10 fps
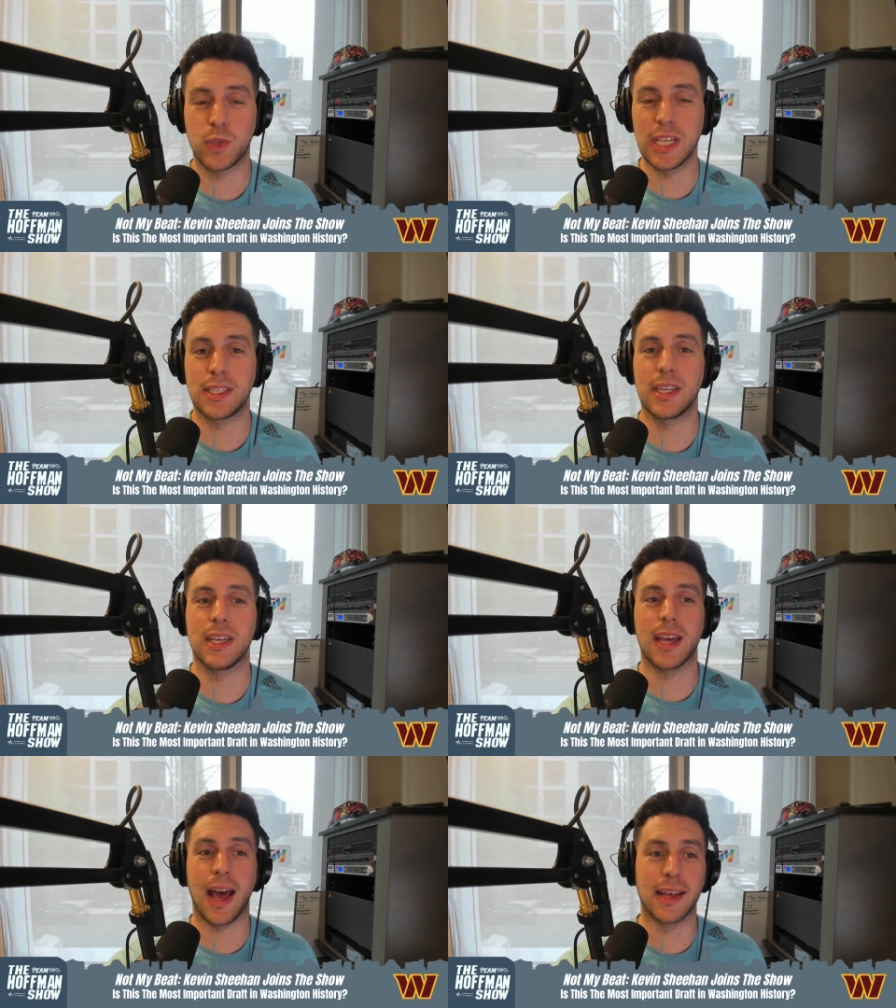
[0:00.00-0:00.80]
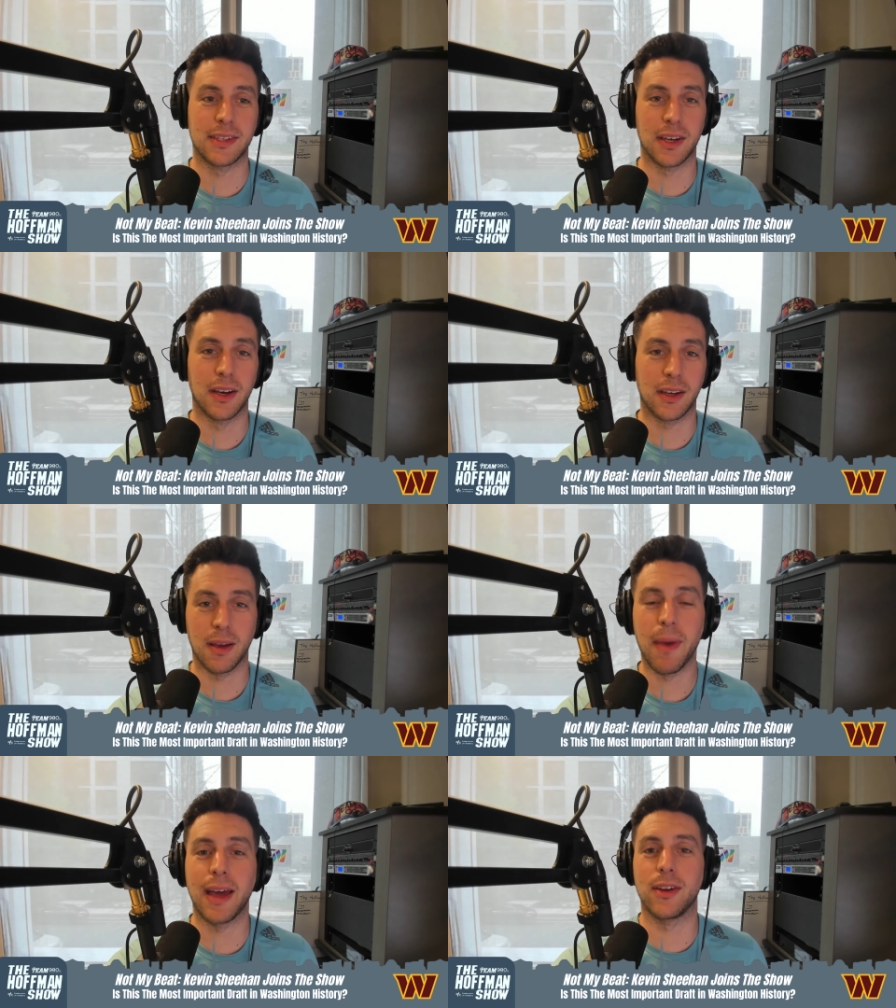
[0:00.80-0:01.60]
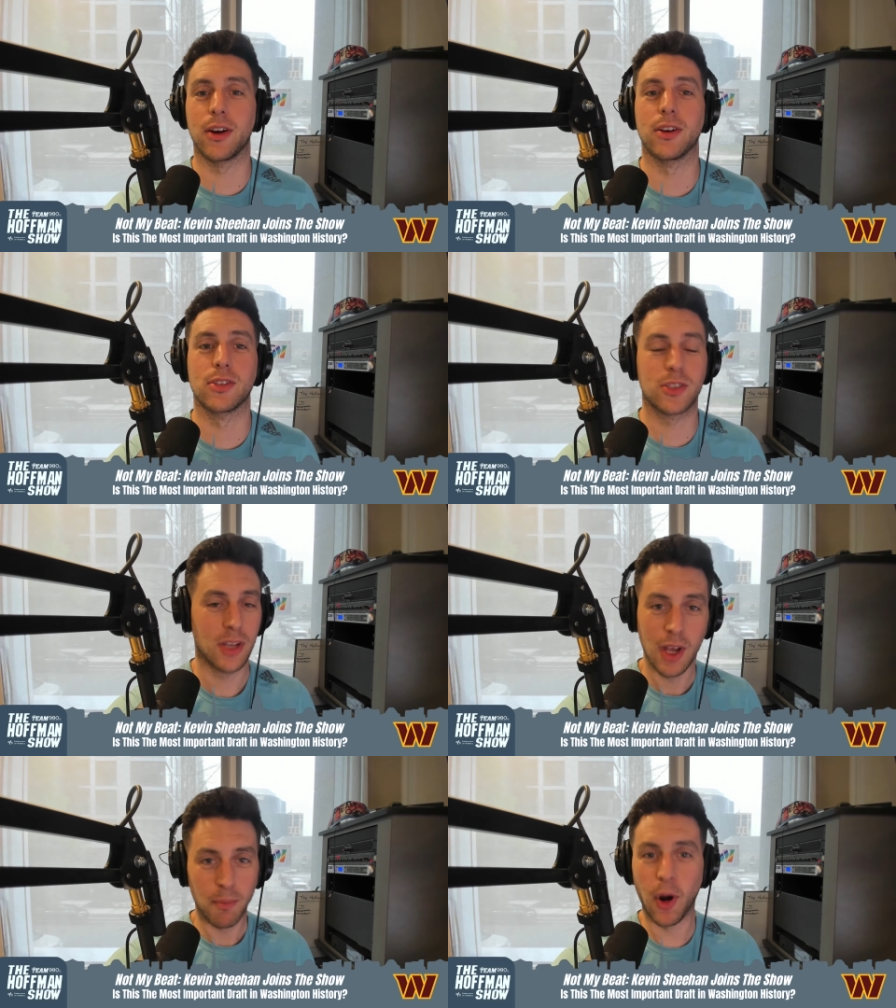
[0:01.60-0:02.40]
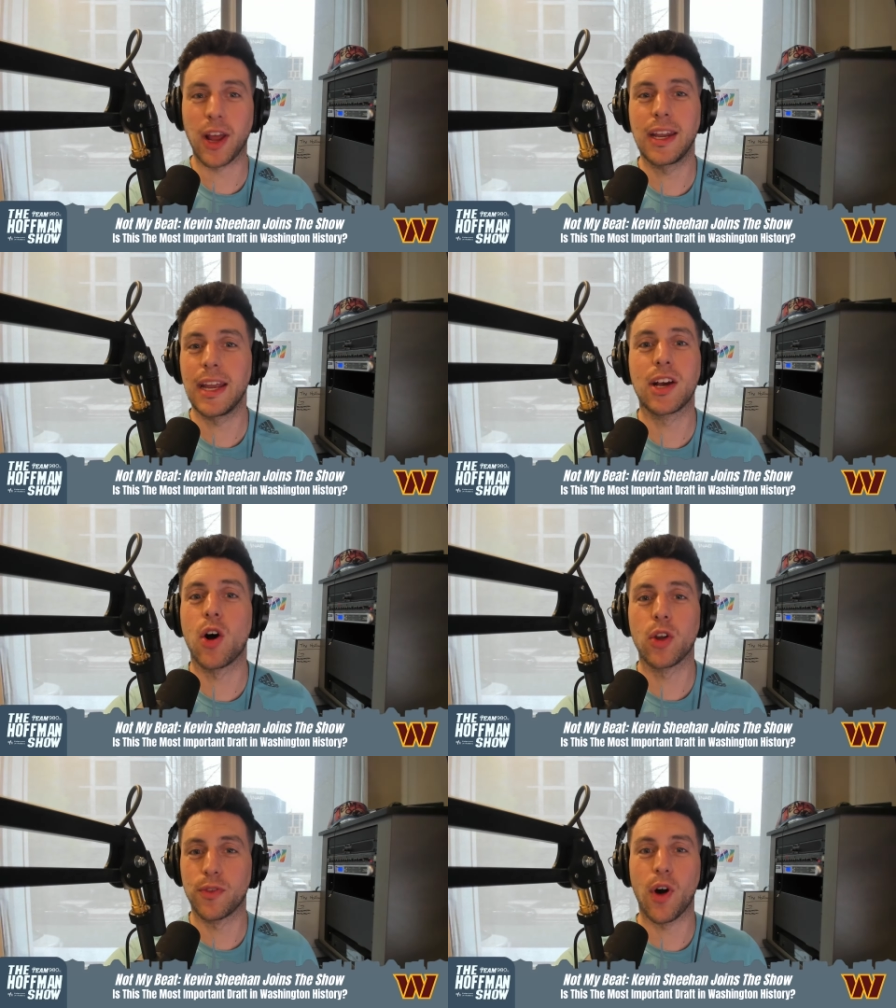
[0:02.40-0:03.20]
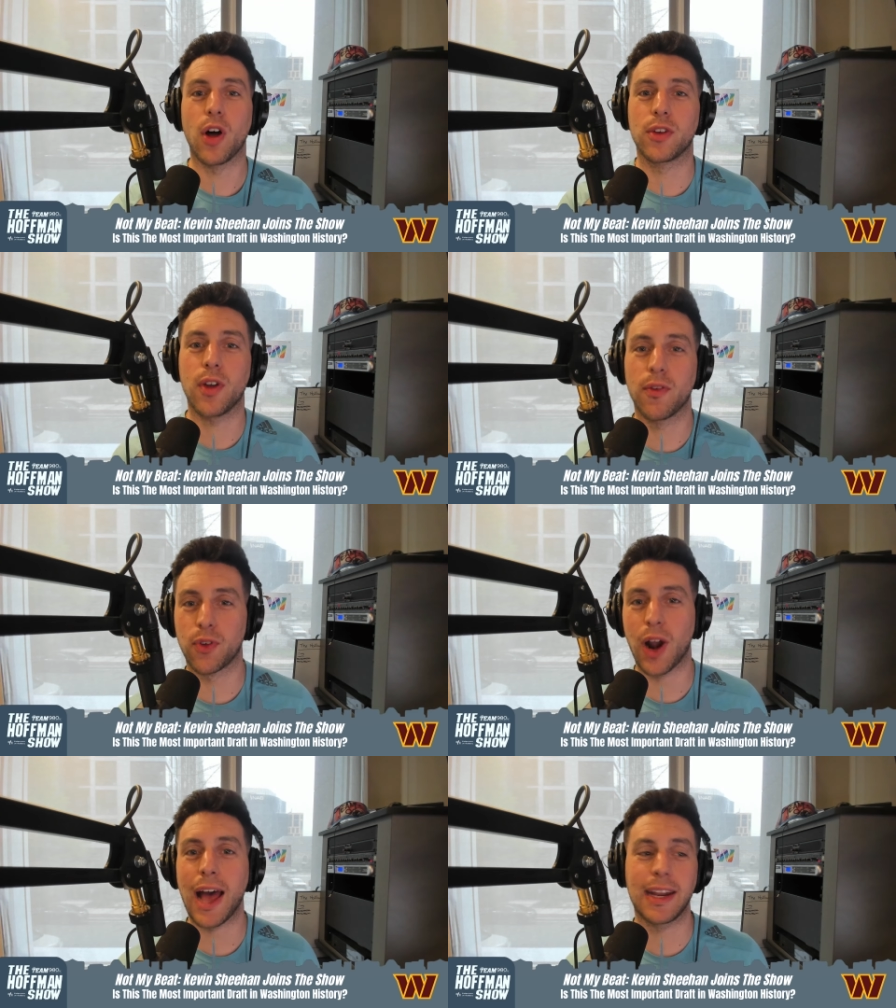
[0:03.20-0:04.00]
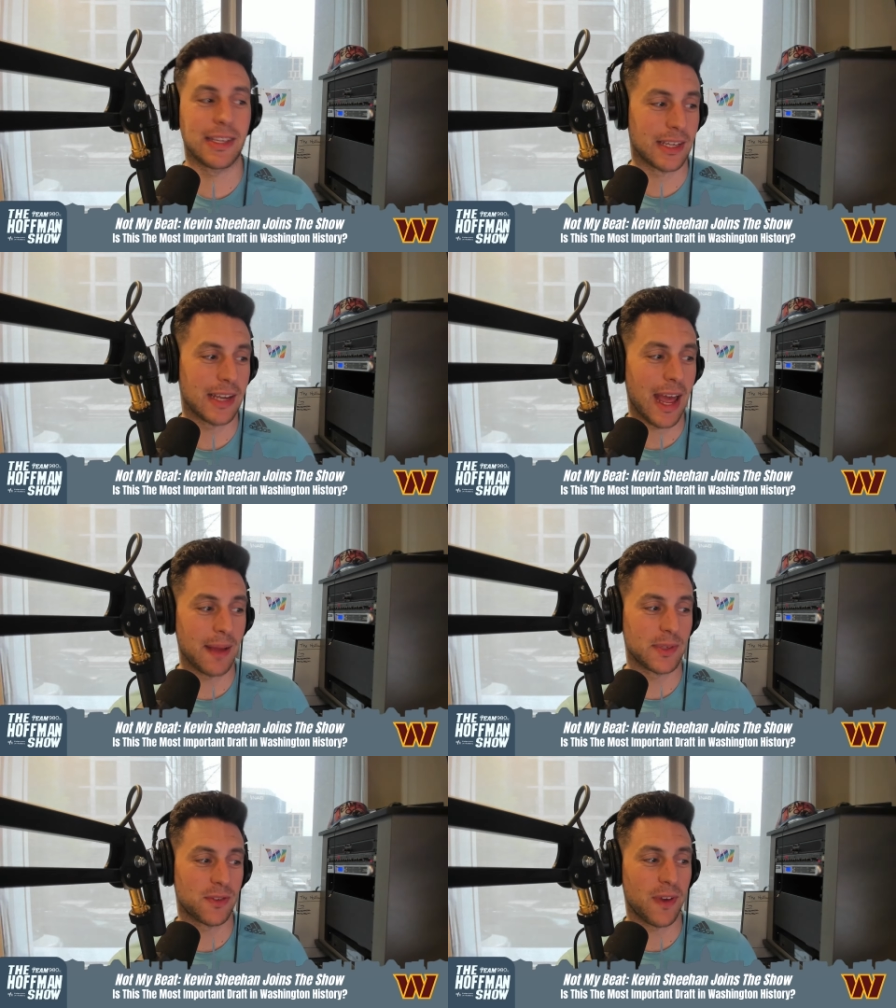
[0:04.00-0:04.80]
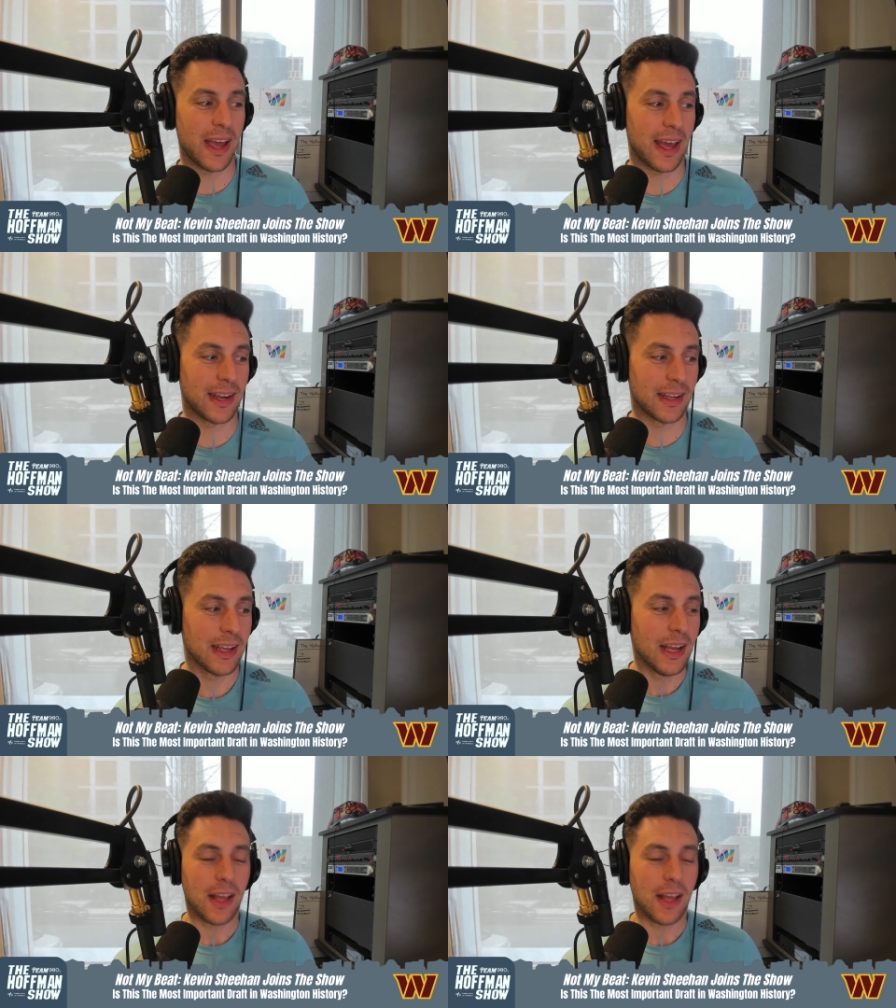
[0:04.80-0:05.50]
DC as a Commanders burgundy and gold of all varieties and names fan, and